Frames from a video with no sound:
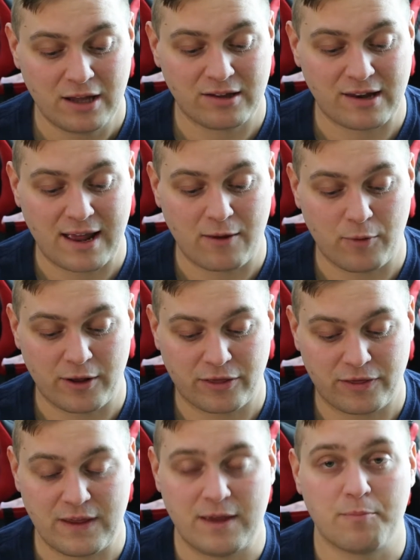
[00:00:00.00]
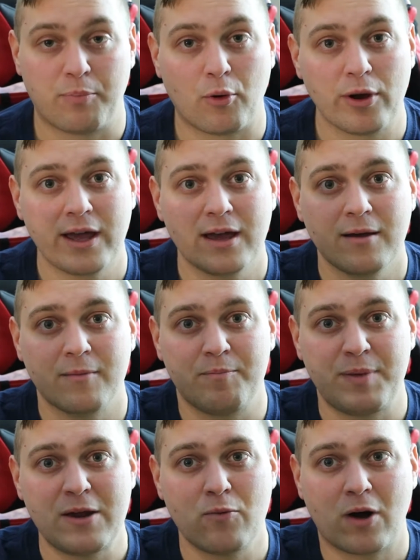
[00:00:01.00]
today with the
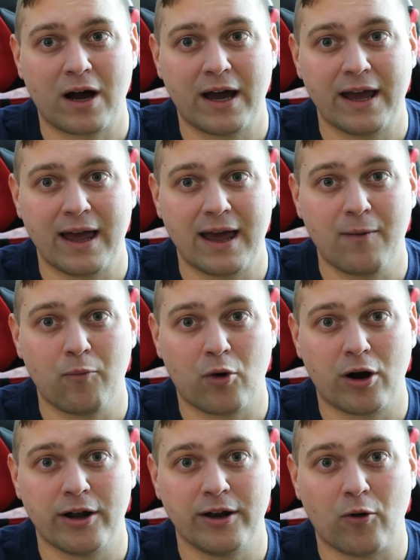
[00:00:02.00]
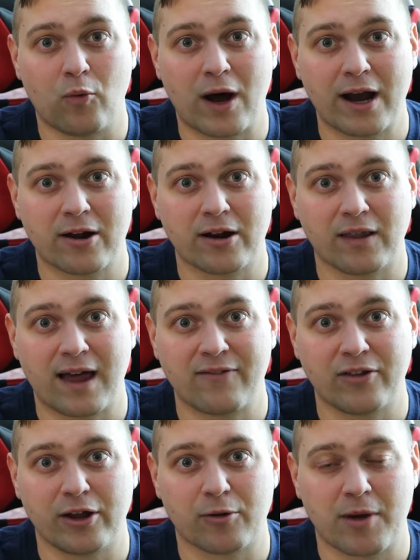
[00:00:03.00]
Boya BY-M1 wired
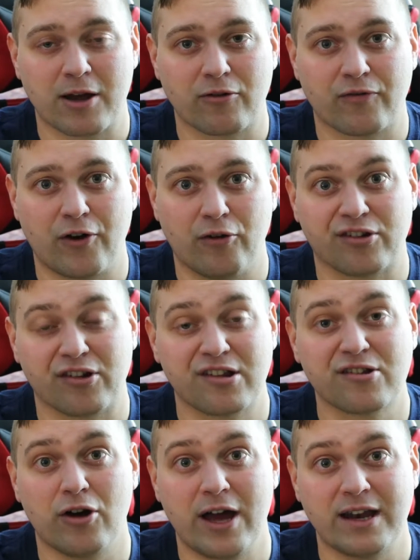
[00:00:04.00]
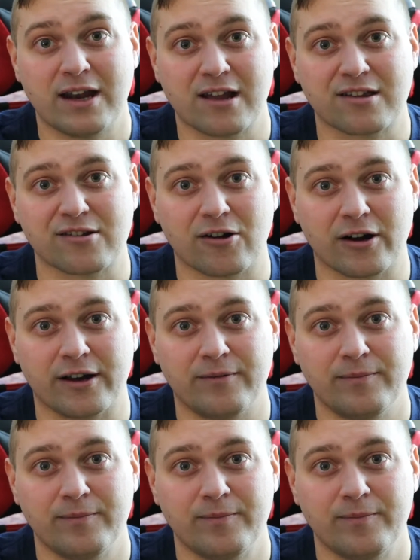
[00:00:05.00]
lavalier microphone. So let's go ahead and get started.